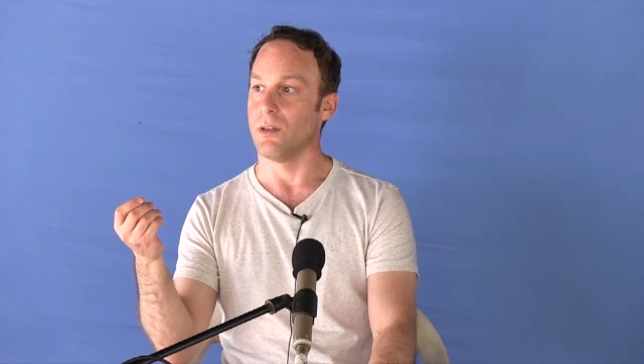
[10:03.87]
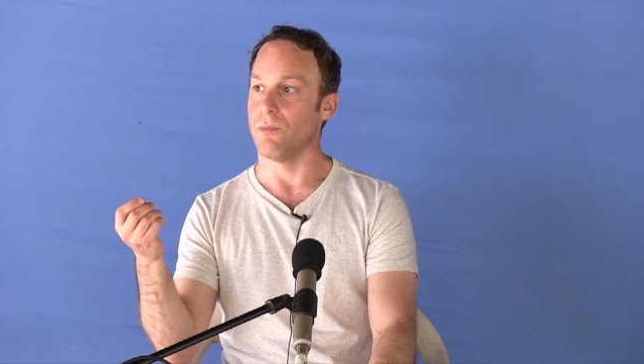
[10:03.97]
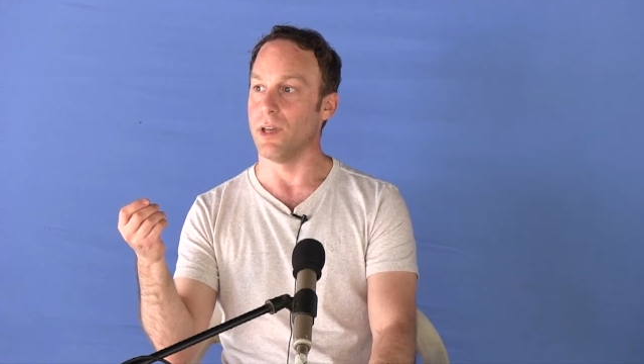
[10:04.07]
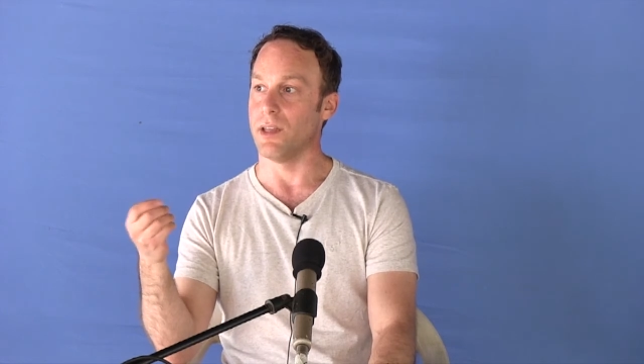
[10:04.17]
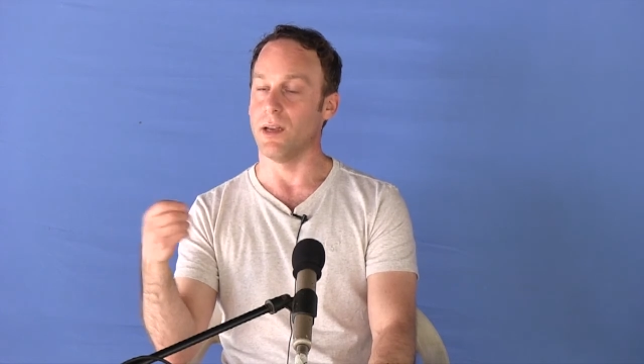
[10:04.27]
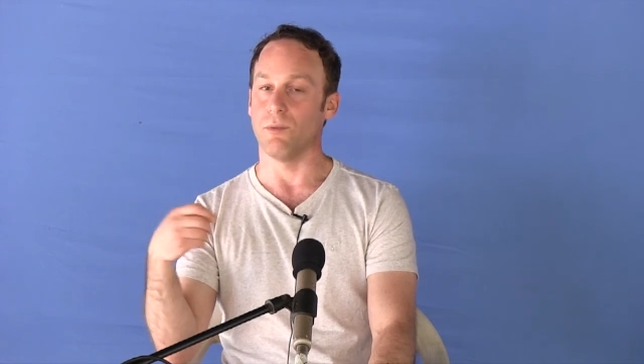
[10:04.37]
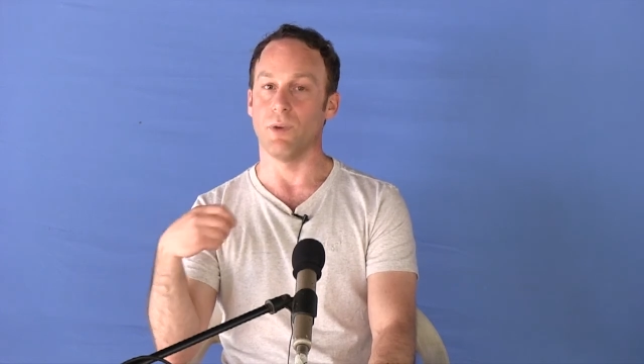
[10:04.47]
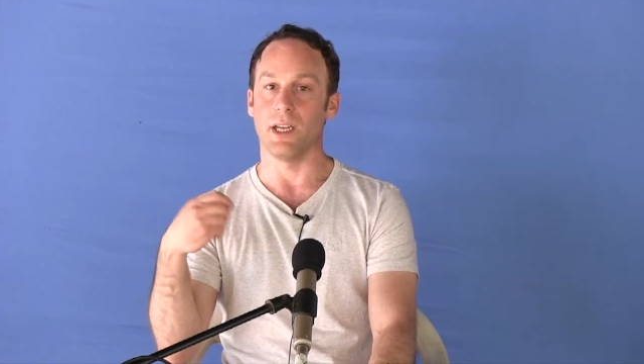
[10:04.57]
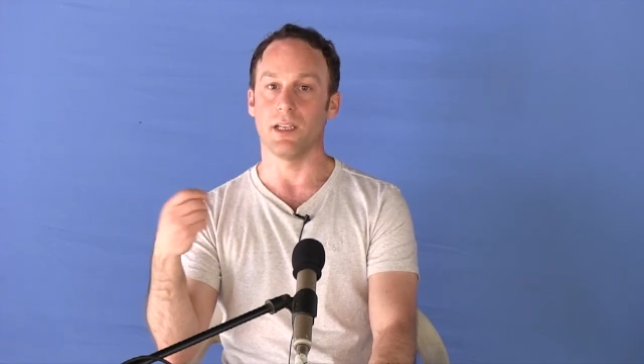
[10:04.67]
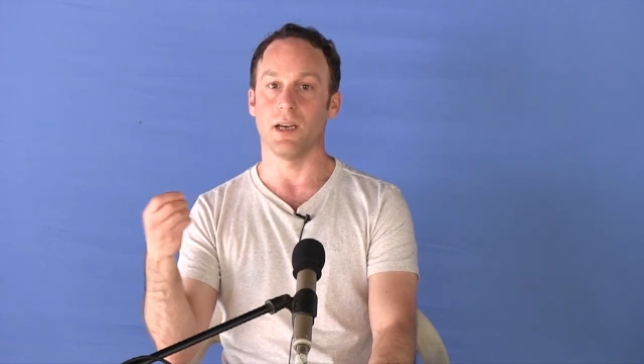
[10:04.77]
Whether I
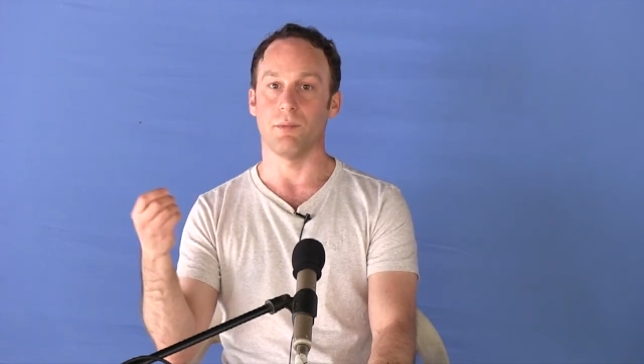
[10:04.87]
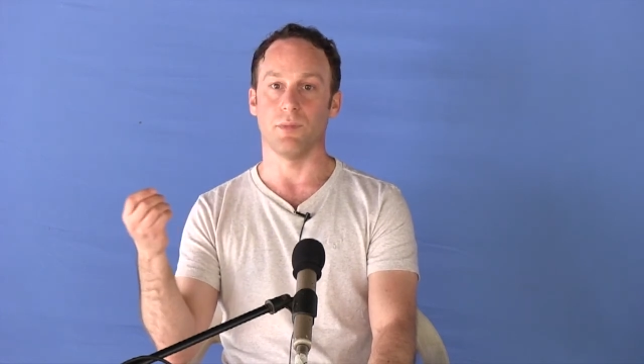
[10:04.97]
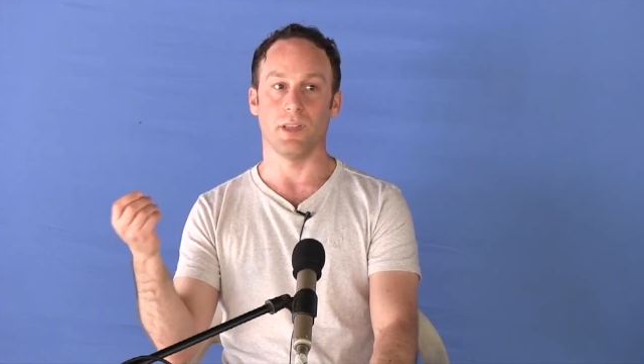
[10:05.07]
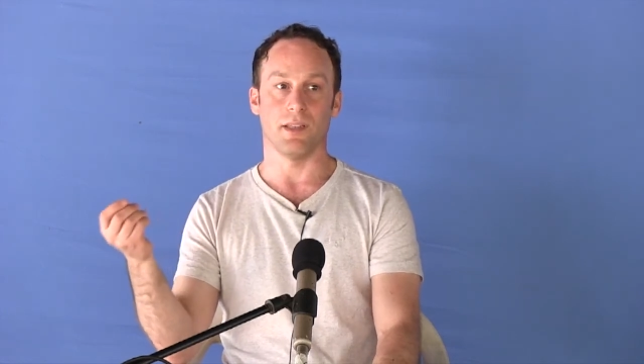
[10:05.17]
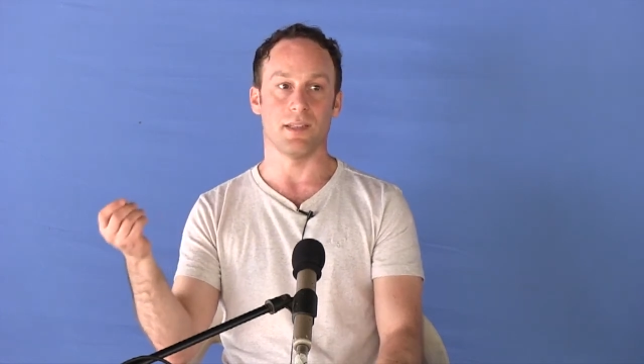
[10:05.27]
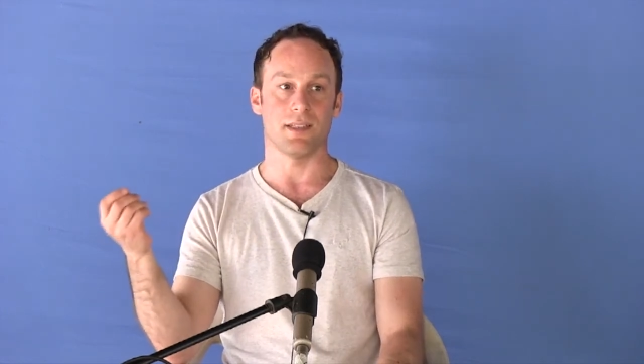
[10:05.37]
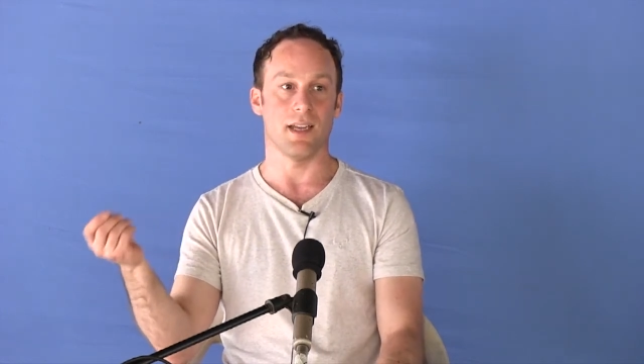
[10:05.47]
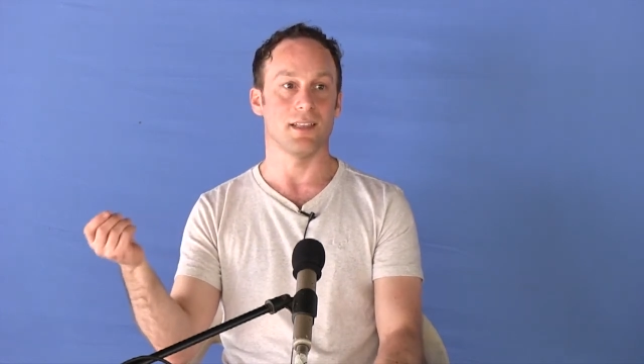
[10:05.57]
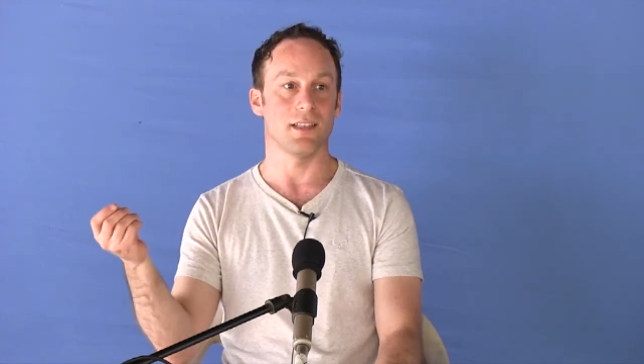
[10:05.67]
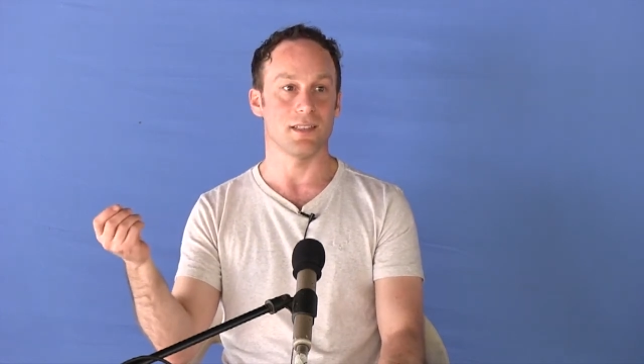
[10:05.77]
wake up with
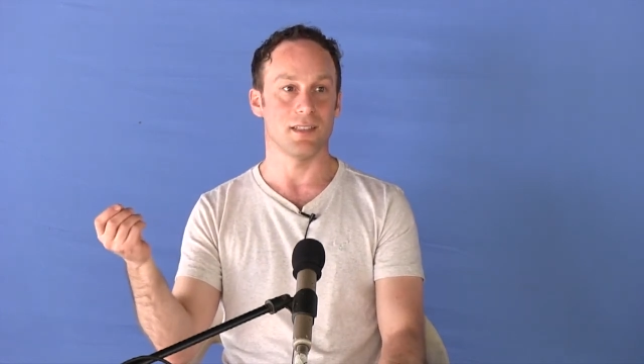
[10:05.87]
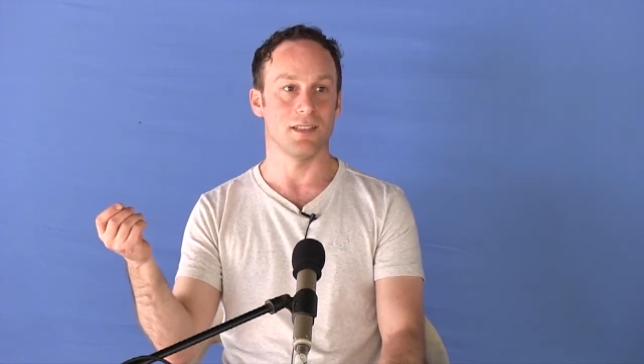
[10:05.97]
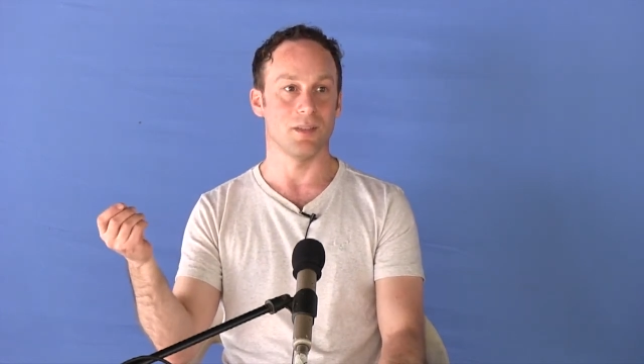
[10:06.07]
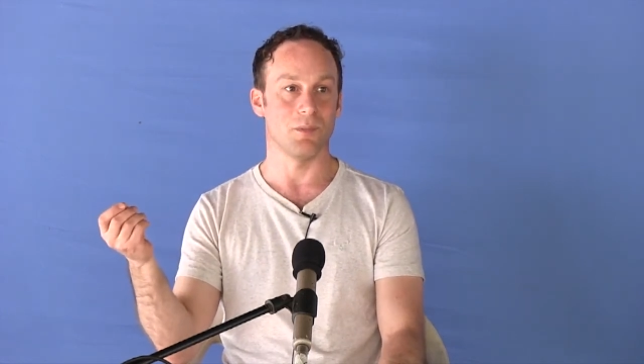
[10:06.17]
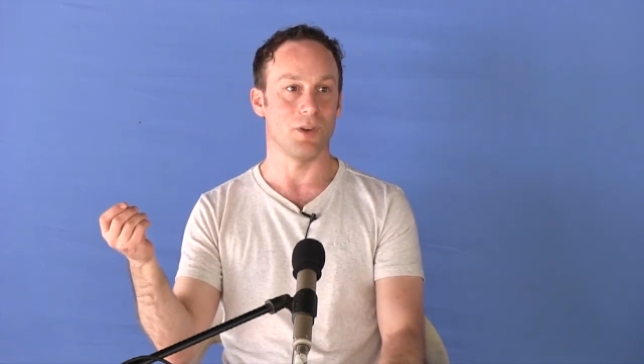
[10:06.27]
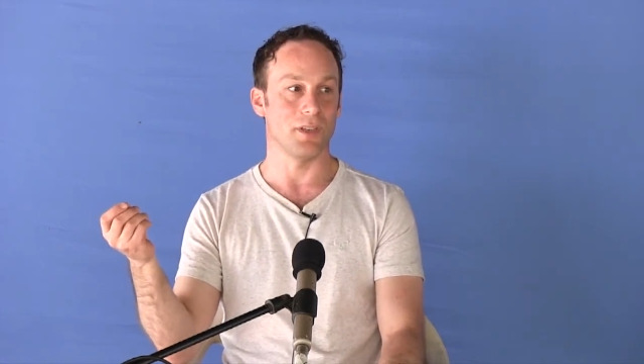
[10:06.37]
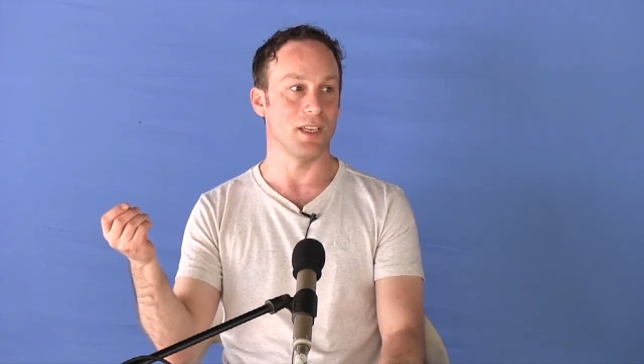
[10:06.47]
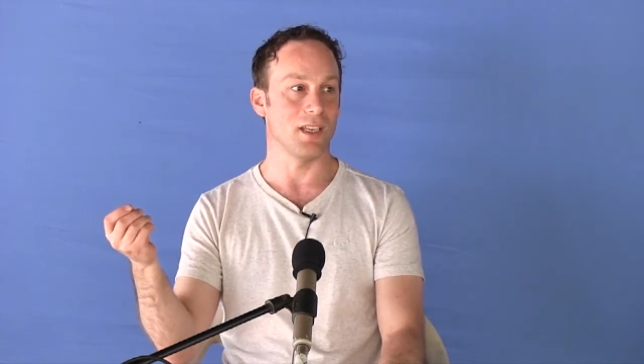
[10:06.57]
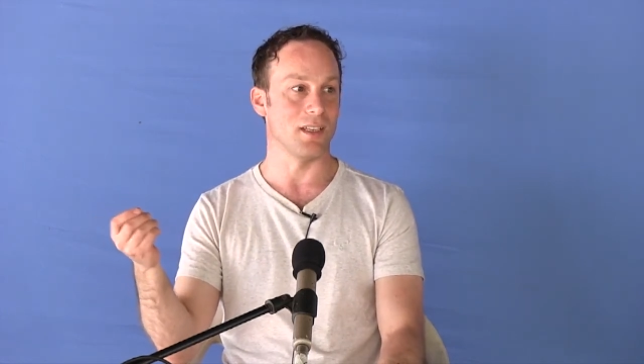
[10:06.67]
sadness in the morning